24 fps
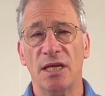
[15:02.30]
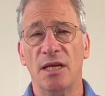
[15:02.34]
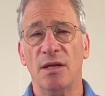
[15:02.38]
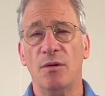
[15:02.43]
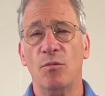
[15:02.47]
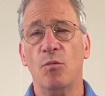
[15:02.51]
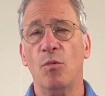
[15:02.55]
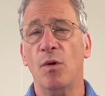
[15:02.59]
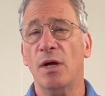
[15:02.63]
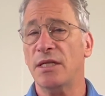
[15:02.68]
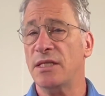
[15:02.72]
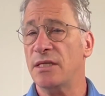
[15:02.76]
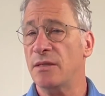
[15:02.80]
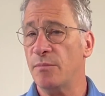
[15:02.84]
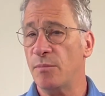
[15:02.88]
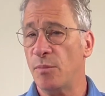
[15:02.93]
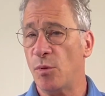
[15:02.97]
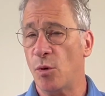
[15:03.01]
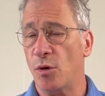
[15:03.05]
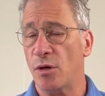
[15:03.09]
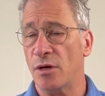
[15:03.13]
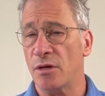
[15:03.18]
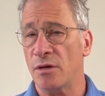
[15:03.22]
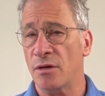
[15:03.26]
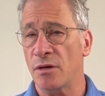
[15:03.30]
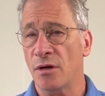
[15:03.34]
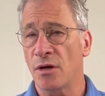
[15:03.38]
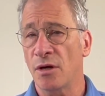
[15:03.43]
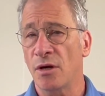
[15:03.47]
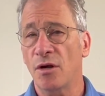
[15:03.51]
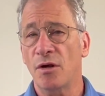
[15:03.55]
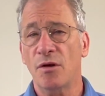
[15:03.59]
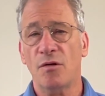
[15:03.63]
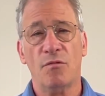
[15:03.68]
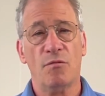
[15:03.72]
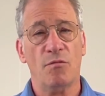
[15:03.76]
what's important
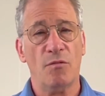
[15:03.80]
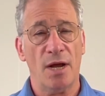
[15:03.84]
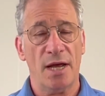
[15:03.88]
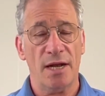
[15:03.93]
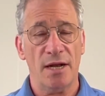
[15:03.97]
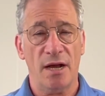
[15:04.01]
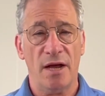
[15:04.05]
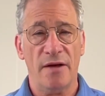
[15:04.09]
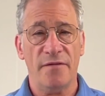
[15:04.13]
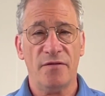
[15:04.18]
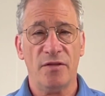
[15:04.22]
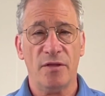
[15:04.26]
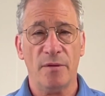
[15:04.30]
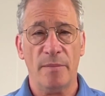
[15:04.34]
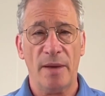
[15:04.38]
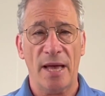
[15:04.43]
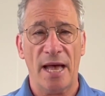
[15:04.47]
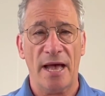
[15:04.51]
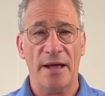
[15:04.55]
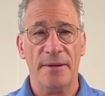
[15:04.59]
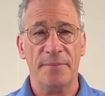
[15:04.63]
right off the bat.